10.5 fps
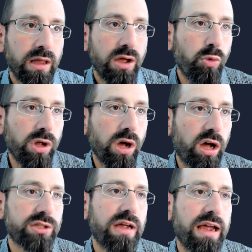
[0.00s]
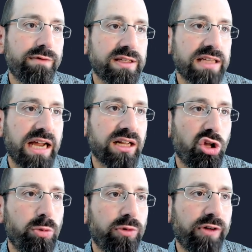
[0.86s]
We also have this kind of
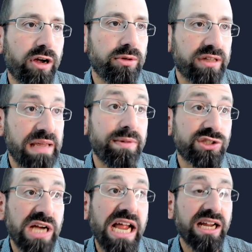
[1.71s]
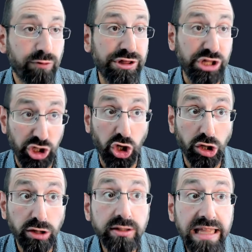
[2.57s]
global variable keeping track of what the
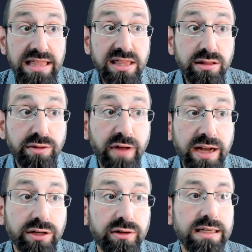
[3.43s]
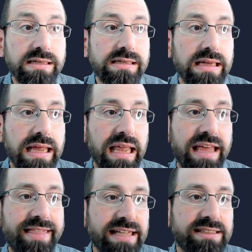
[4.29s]
current length of the vector is,
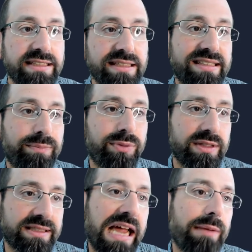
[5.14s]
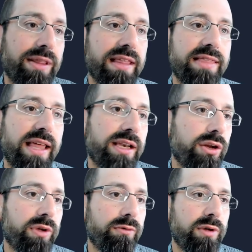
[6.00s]
and that's just a simple assignment then. Then
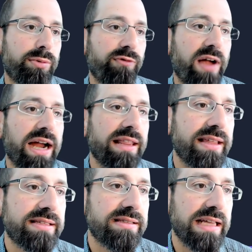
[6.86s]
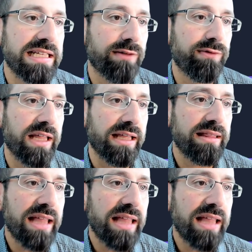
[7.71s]
we provided this, it's of length.